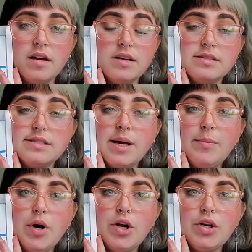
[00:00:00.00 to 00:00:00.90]

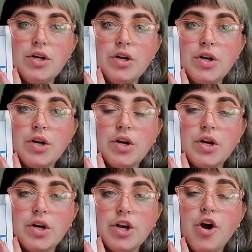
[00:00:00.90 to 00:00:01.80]
someone
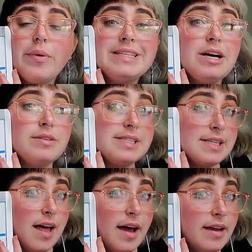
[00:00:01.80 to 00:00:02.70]
going down a
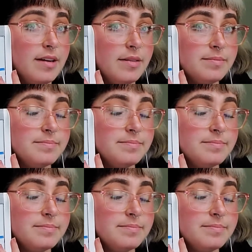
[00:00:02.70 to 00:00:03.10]
slide,